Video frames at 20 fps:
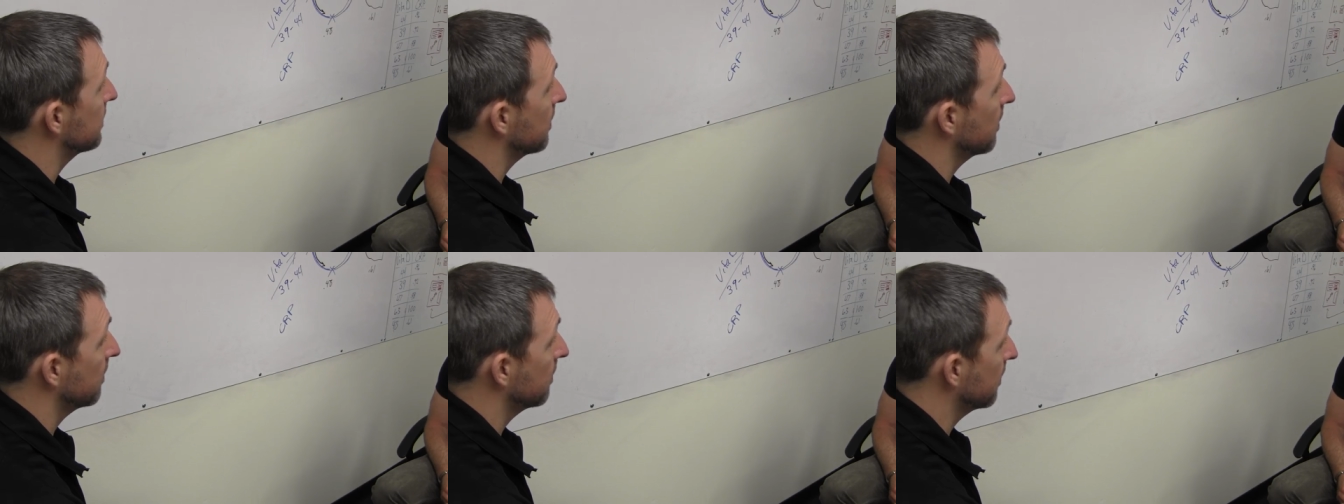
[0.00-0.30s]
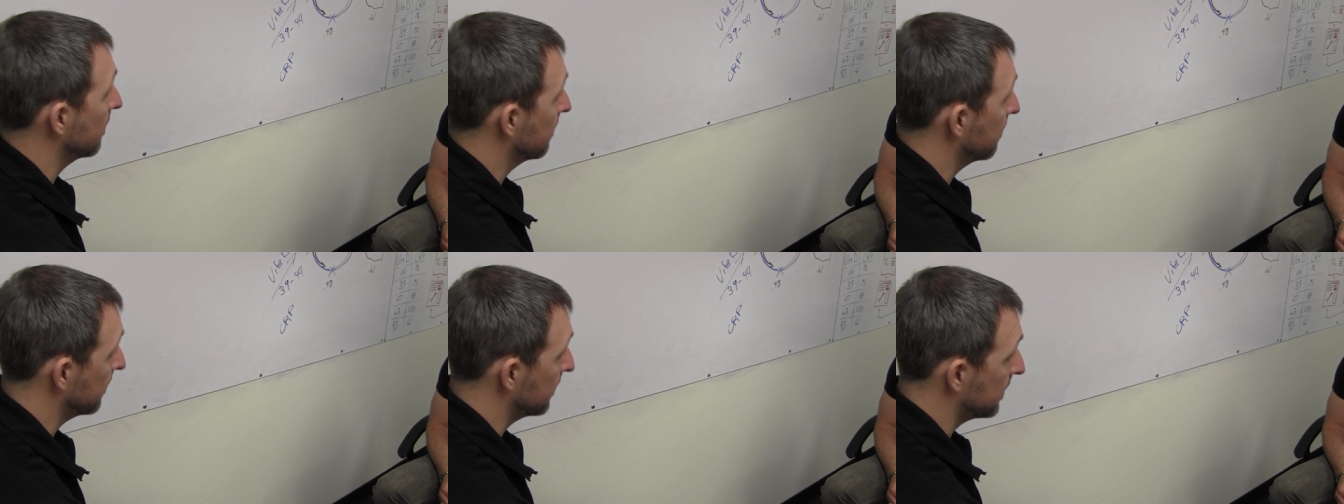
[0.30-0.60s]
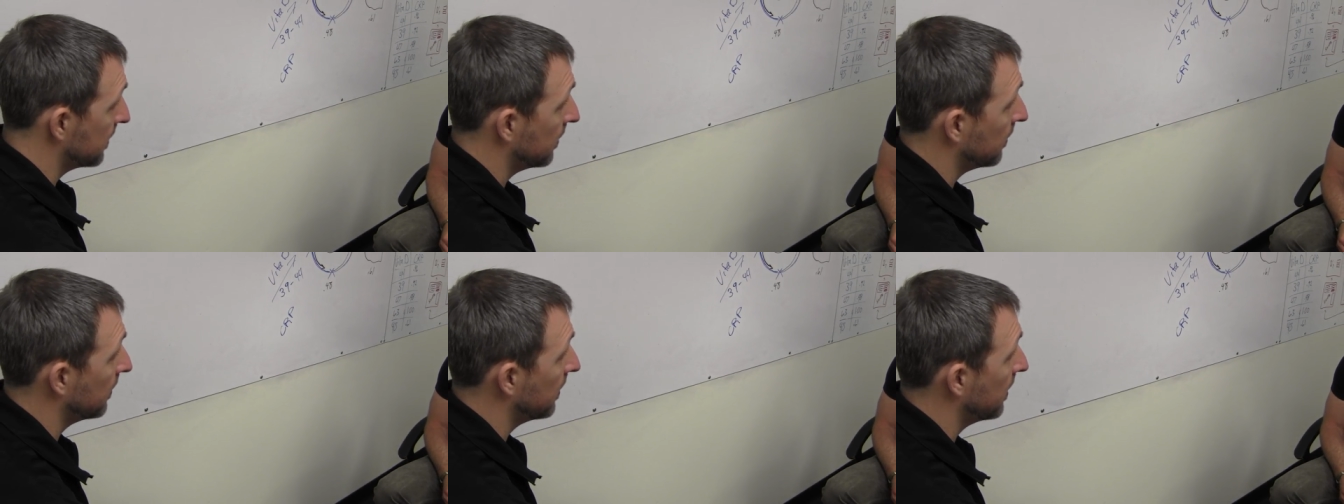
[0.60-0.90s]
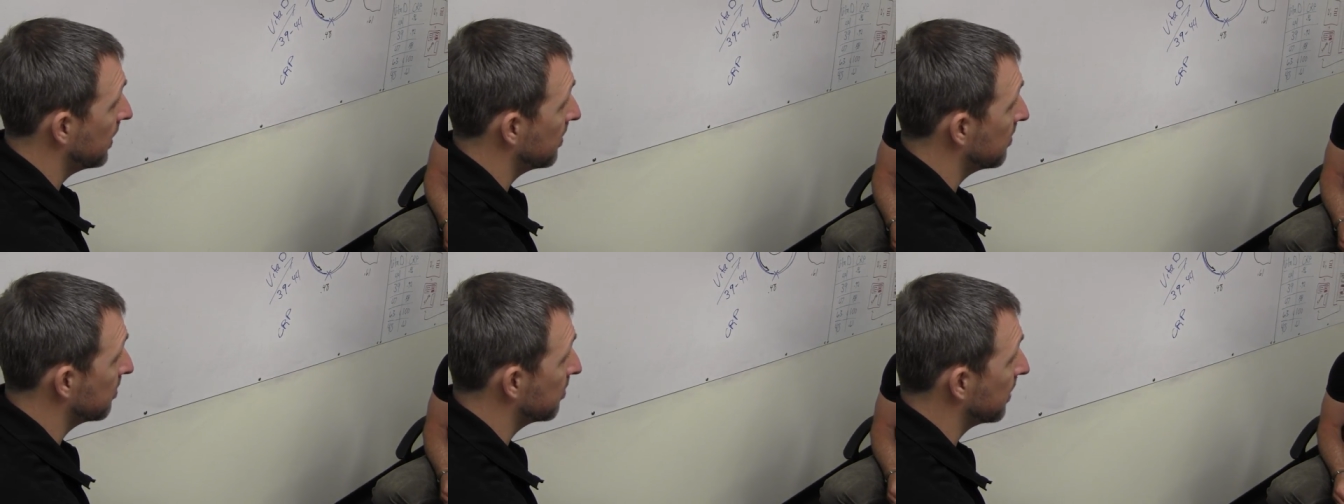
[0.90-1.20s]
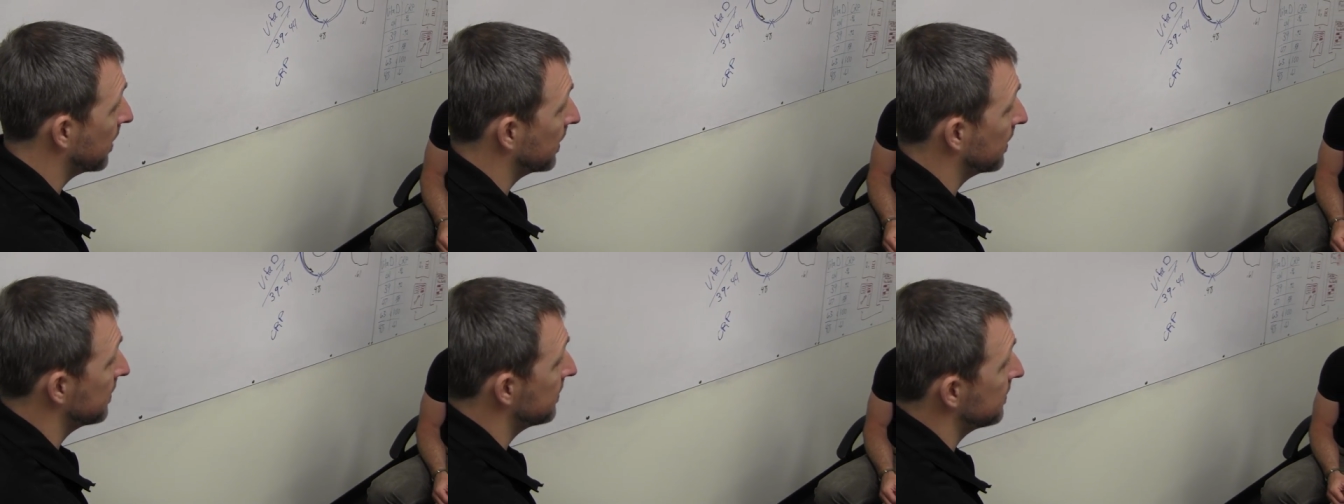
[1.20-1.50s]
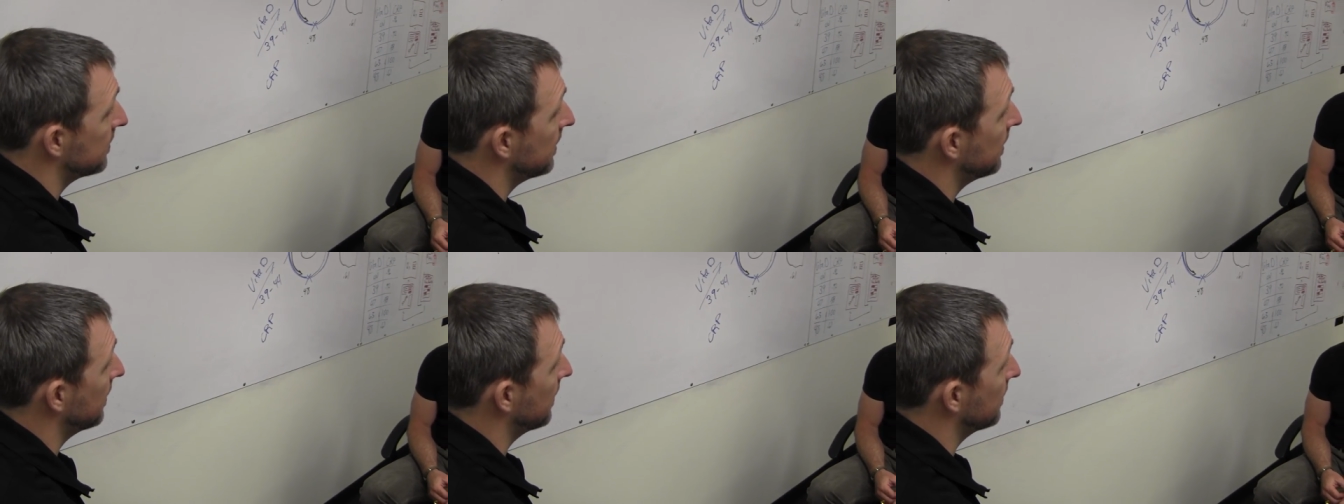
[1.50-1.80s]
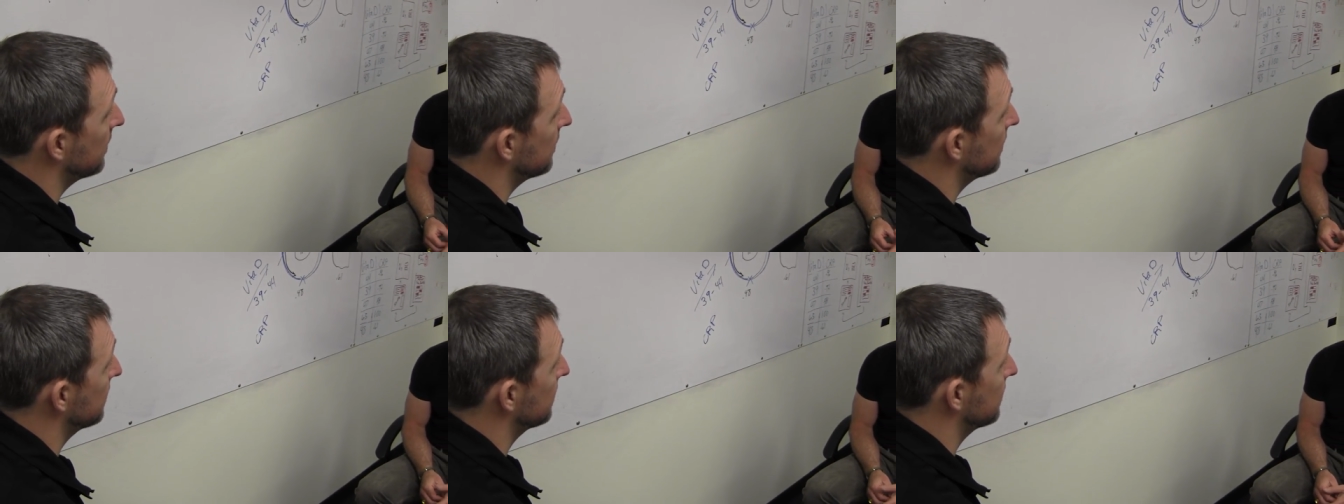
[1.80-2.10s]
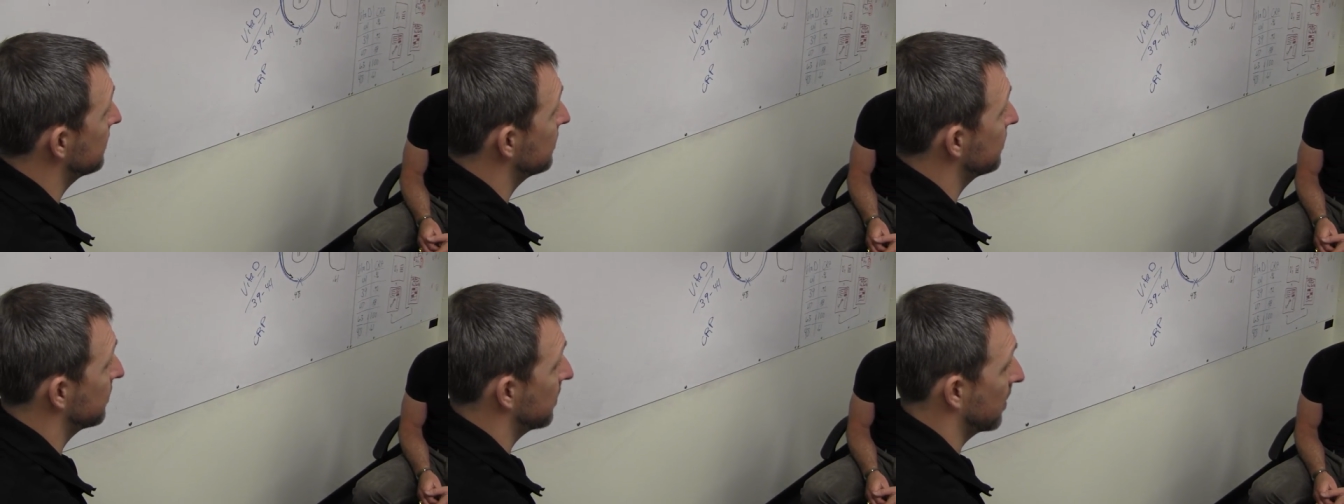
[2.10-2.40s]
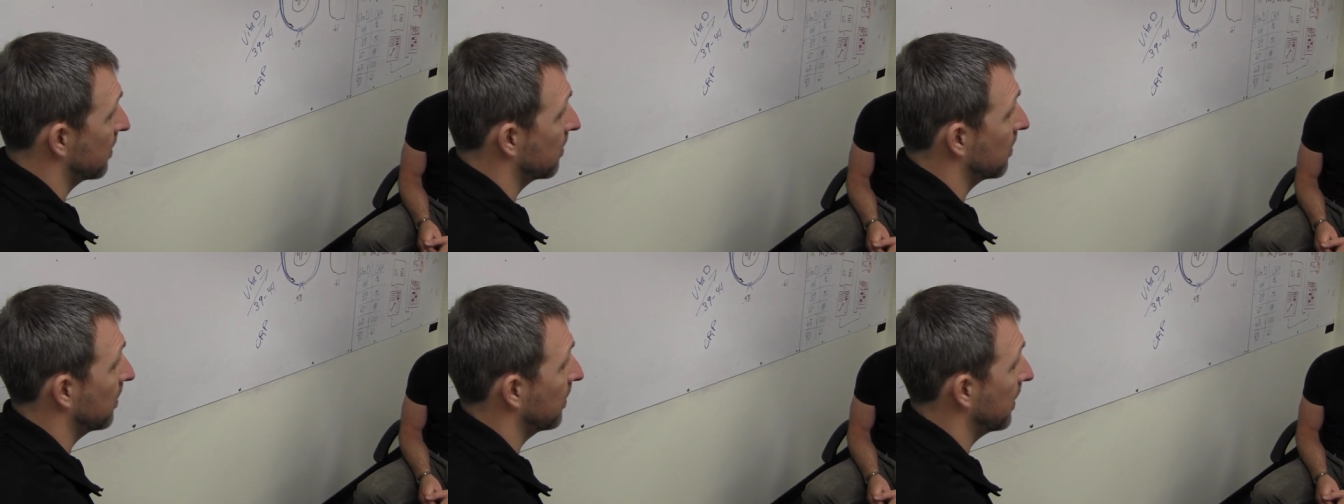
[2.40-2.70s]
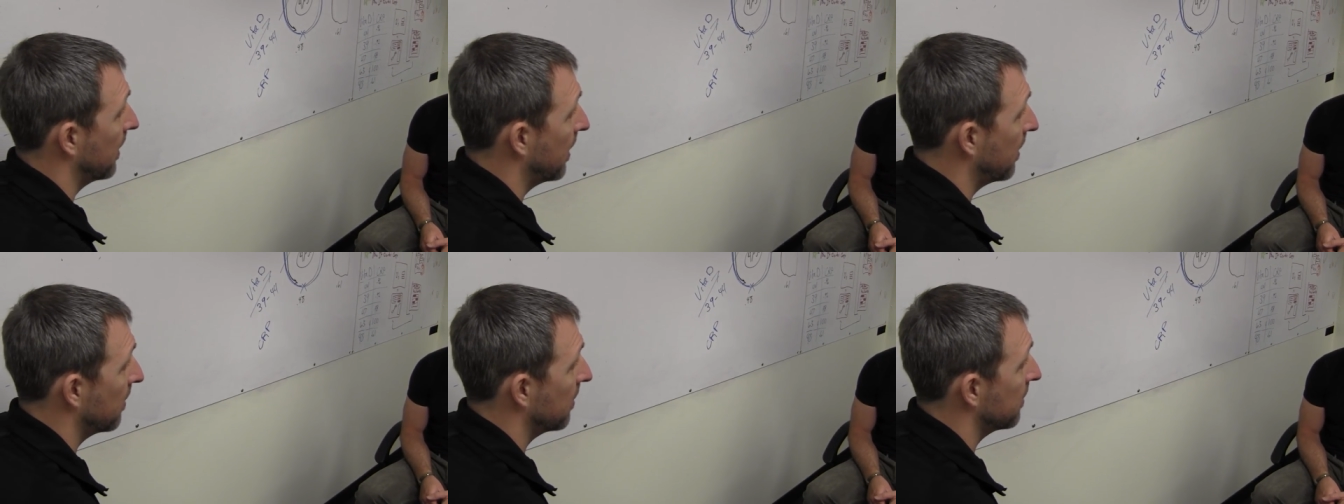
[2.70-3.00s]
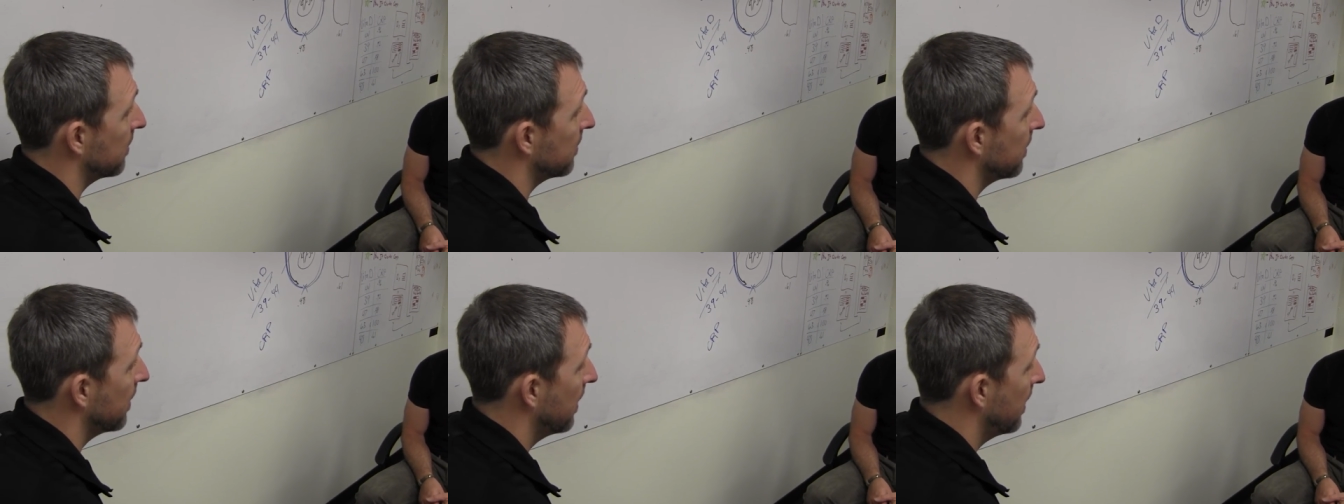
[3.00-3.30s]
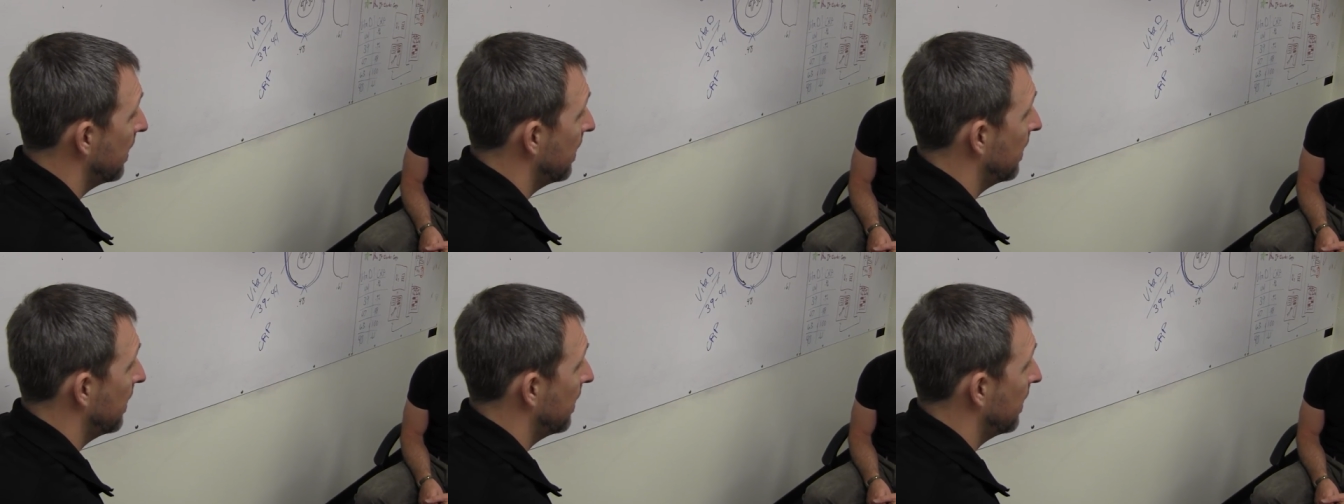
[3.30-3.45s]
So for fertility mm-hmm. and pregnancy and just general health,